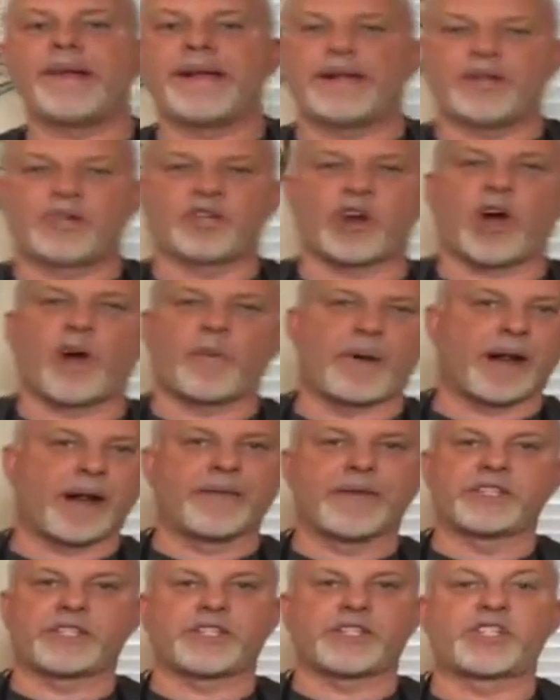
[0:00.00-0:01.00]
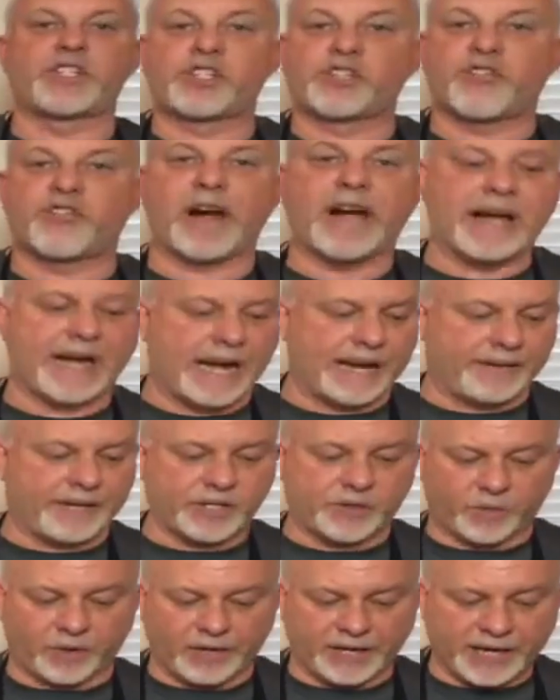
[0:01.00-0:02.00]
means sharpening. This is straightening.
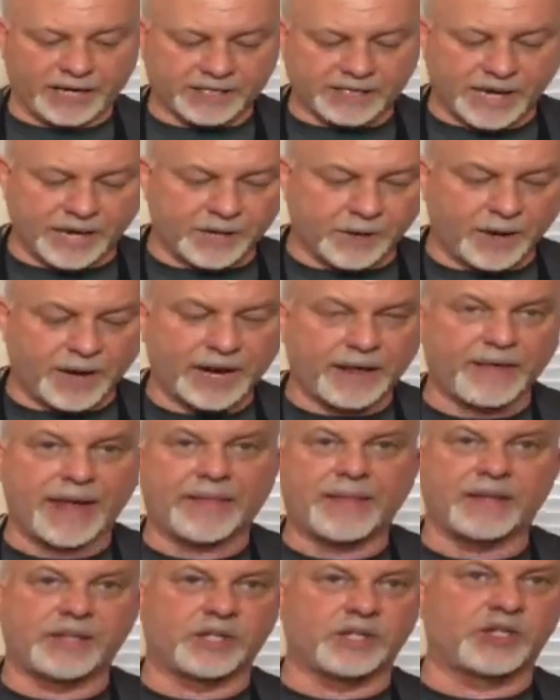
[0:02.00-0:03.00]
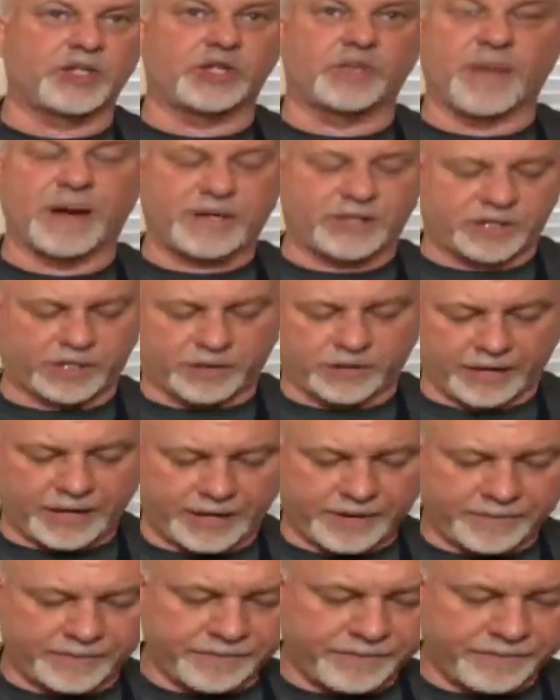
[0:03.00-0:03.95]
This really does not do any of that. This is just basically,